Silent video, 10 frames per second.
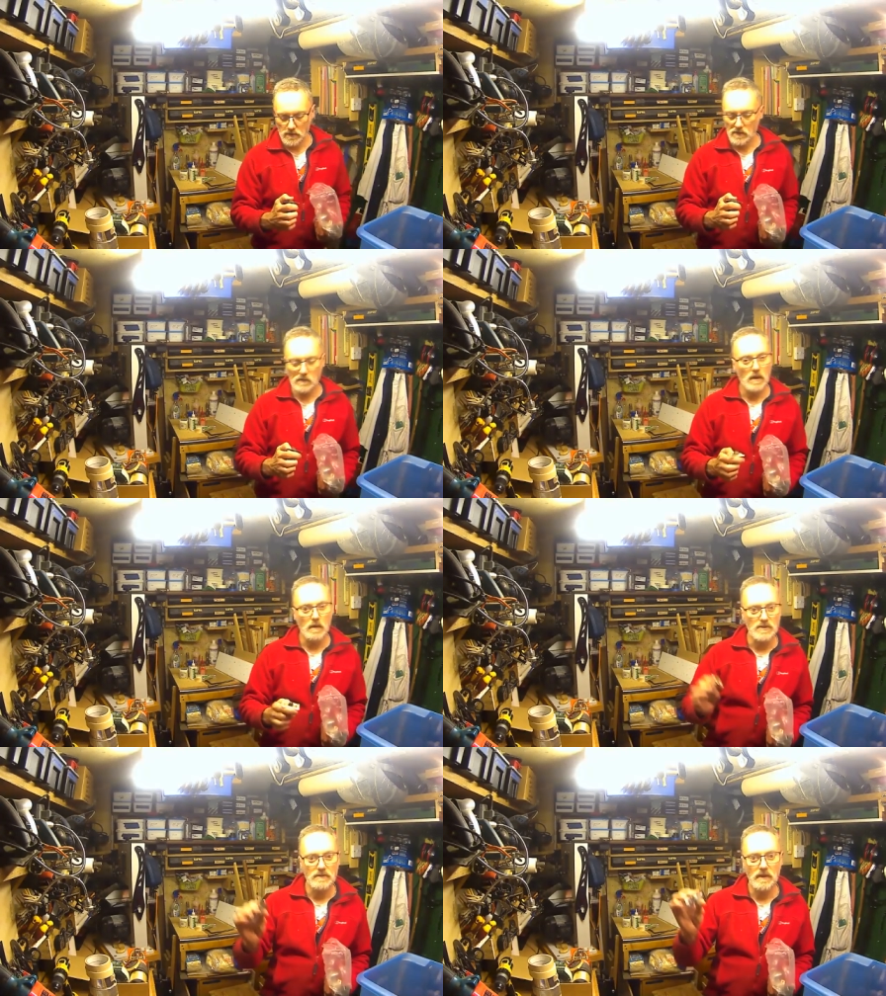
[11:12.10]
So I
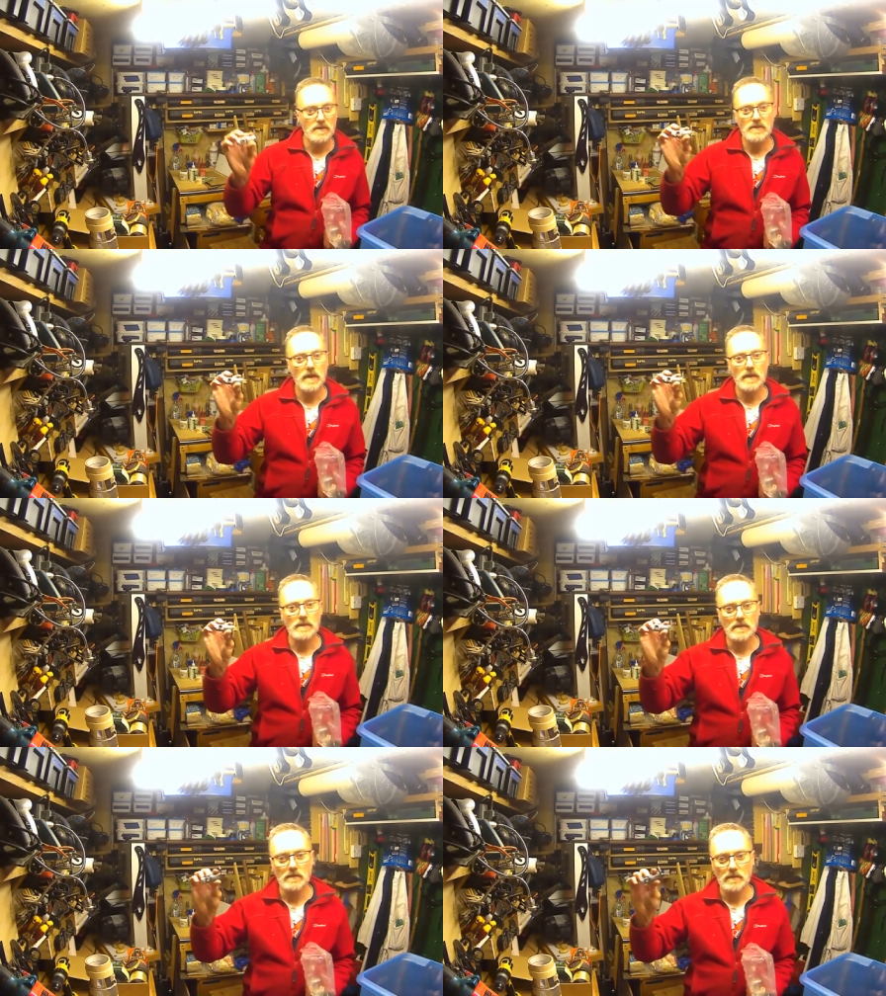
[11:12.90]
just found
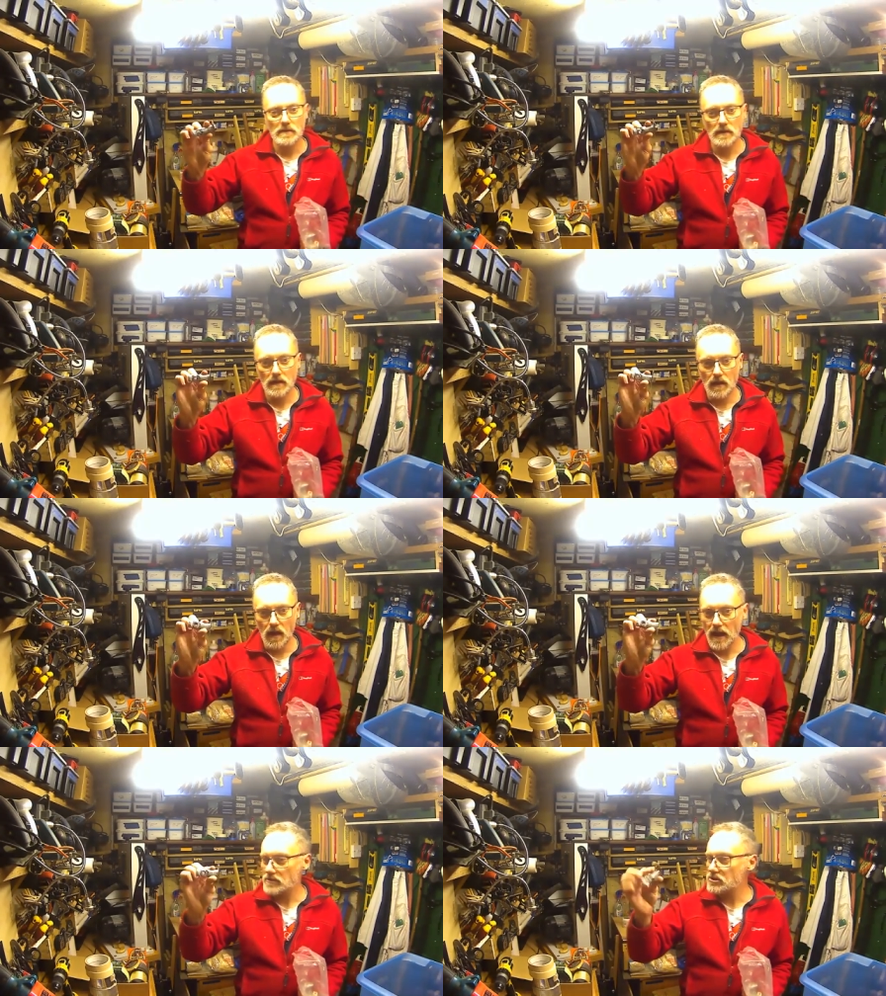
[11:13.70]
a
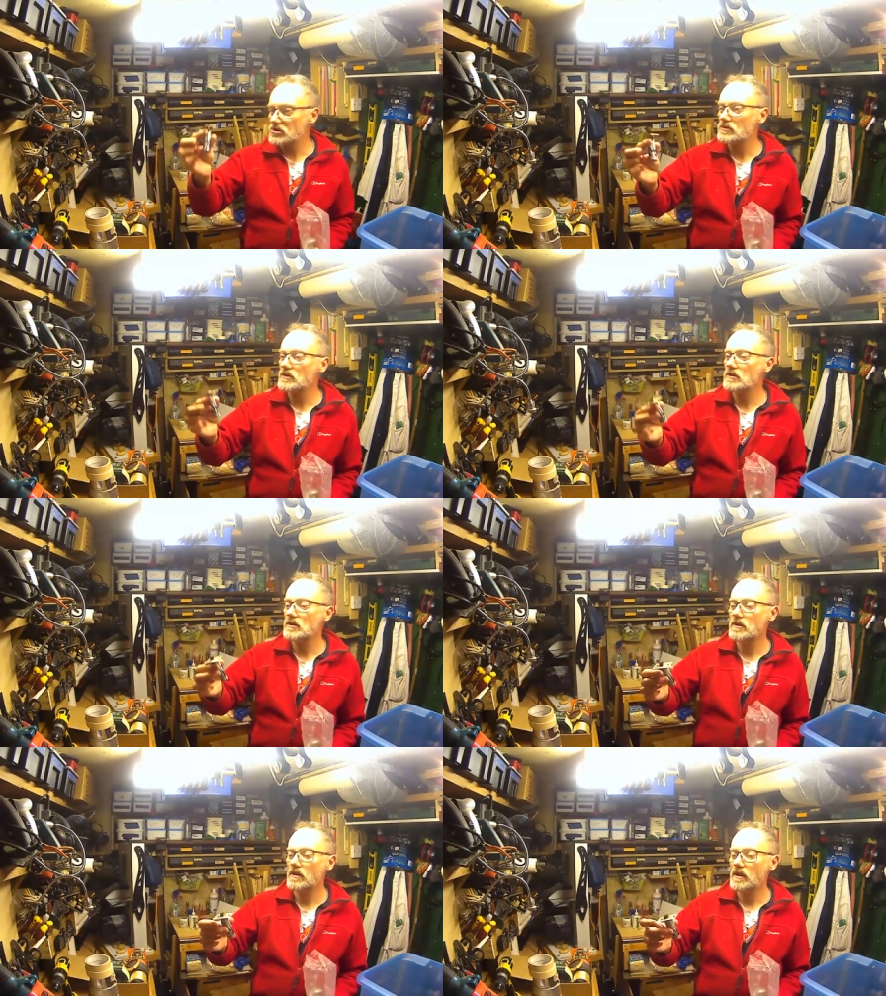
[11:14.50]
latch,
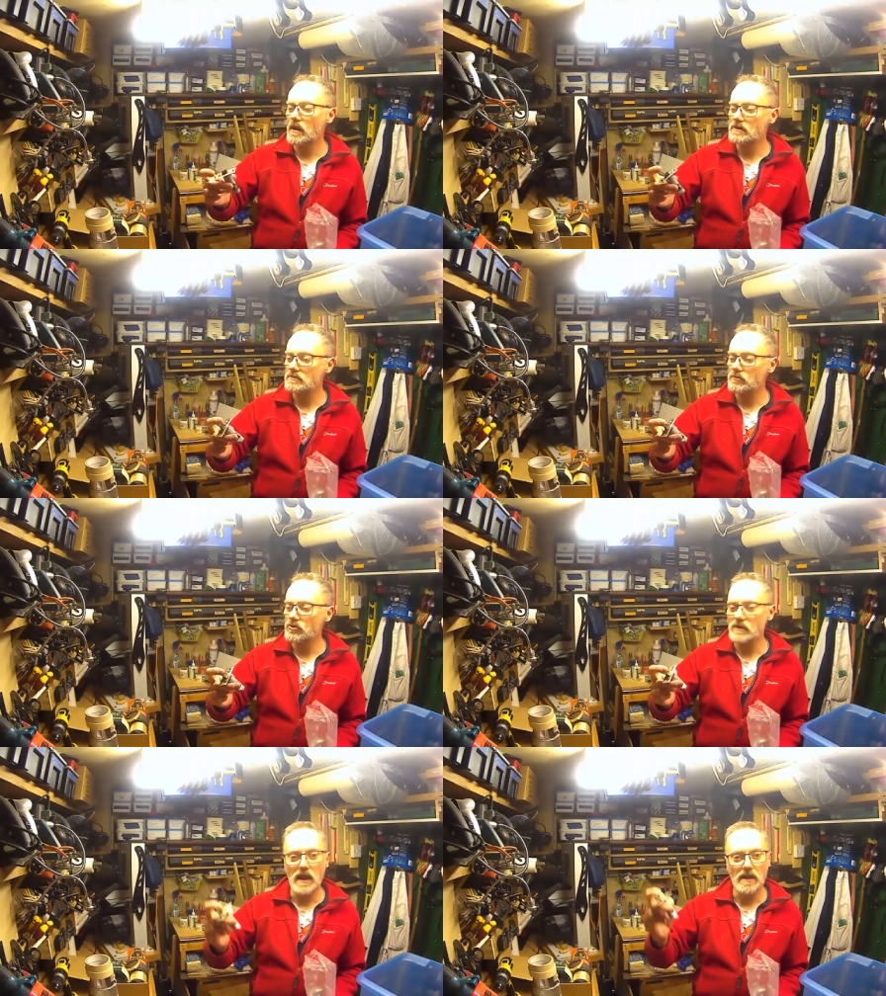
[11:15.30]
and I just
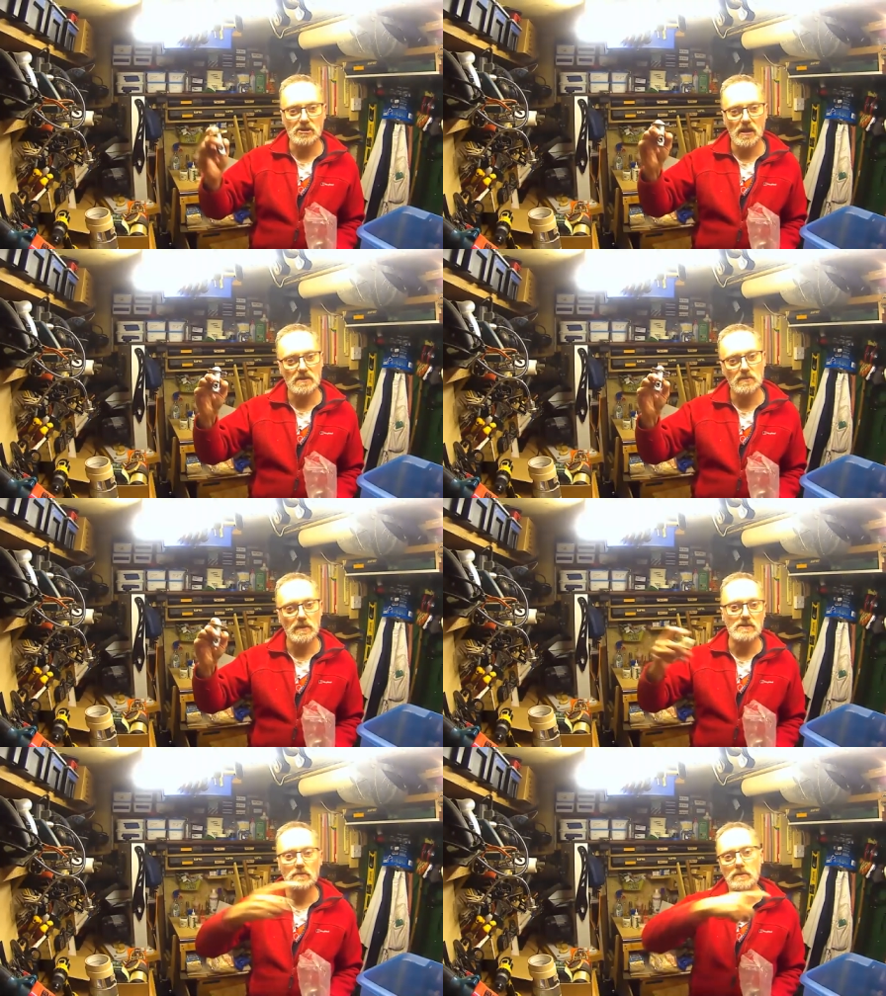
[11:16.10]
bought a latch last
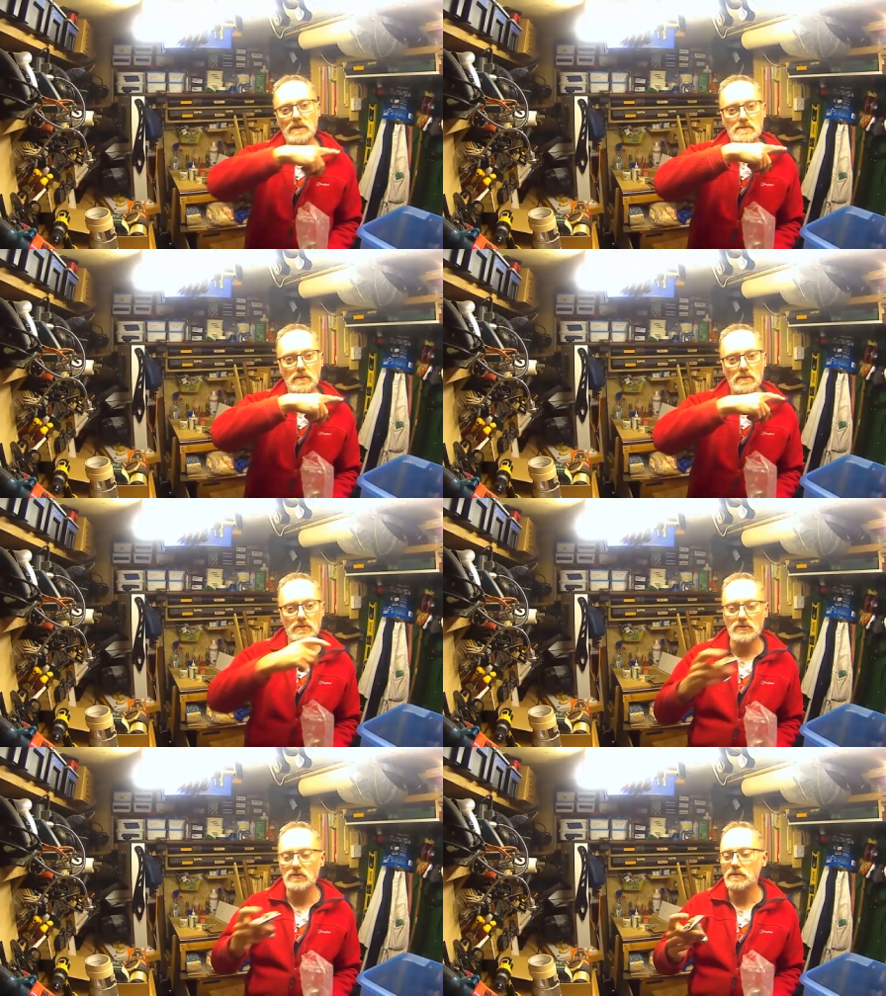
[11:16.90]
week to replace the one on the
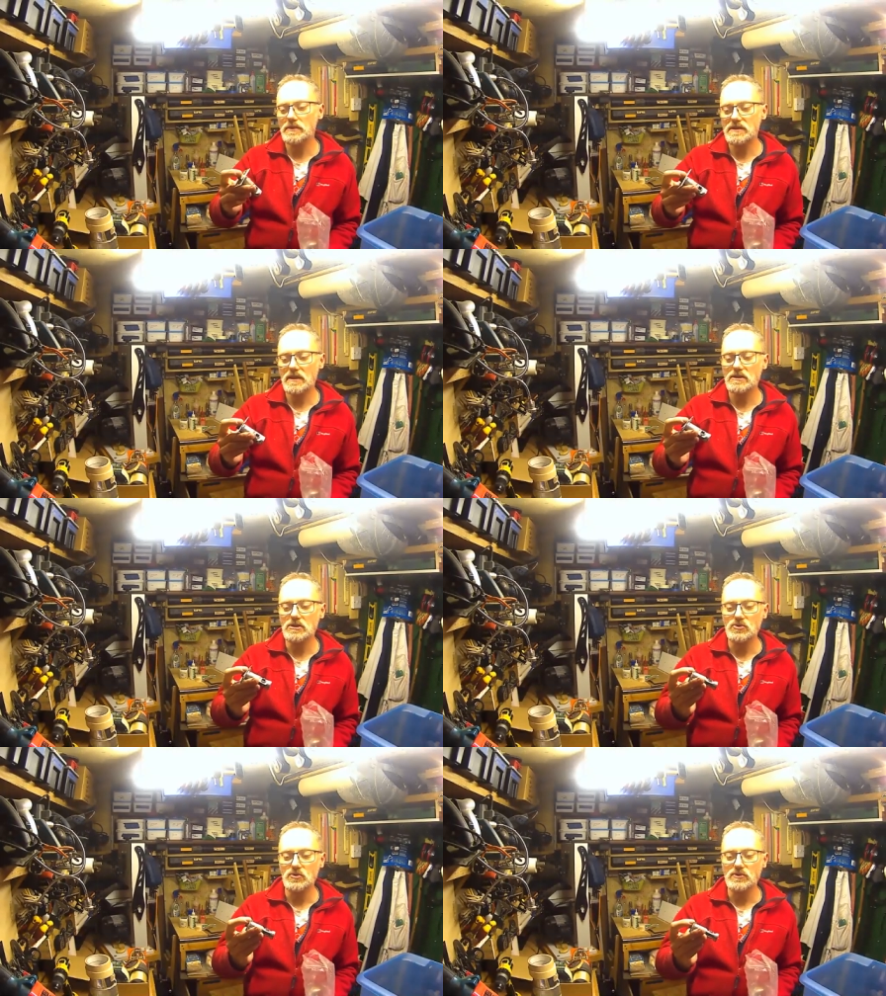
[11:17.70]
door, but it's actually a
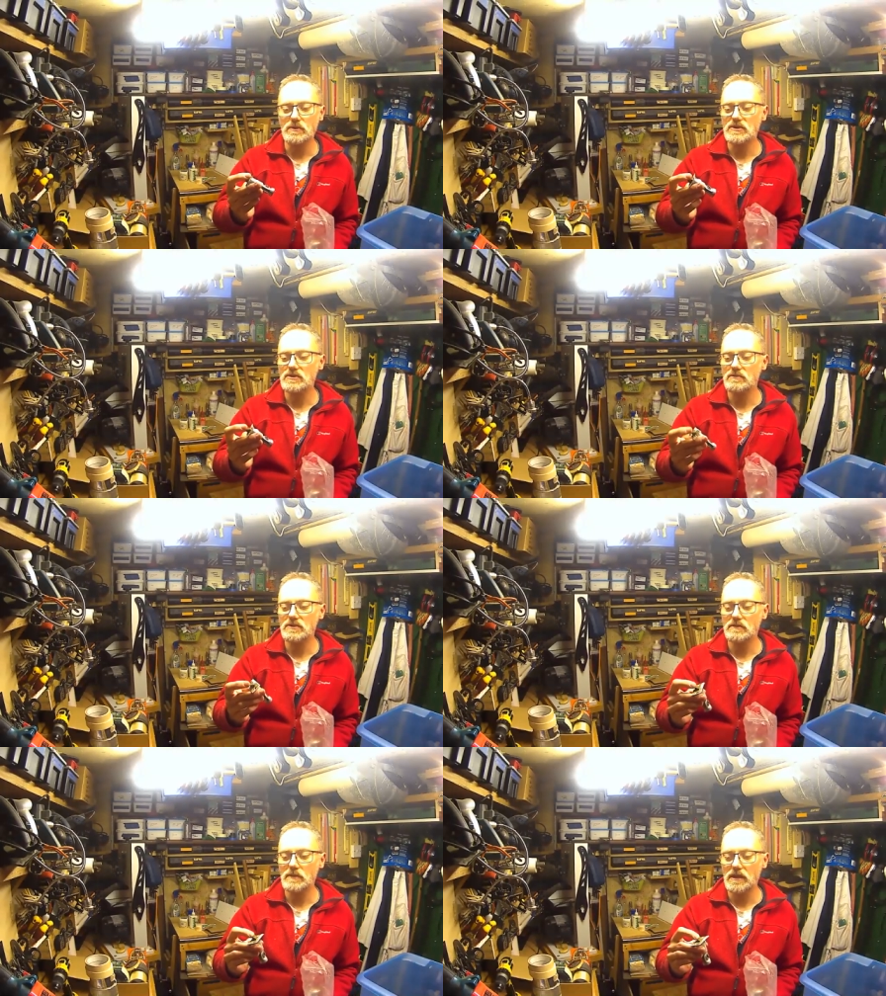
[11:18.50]
shorter one, so it
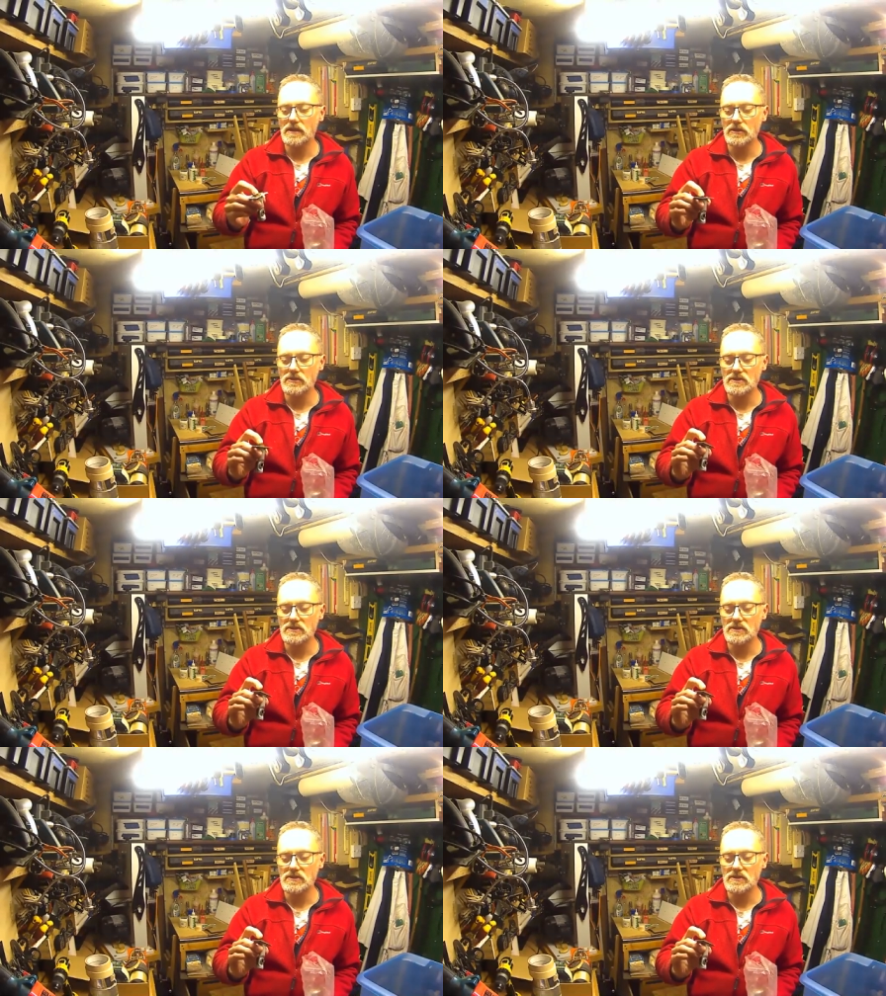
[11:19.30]
wouldn't have been any use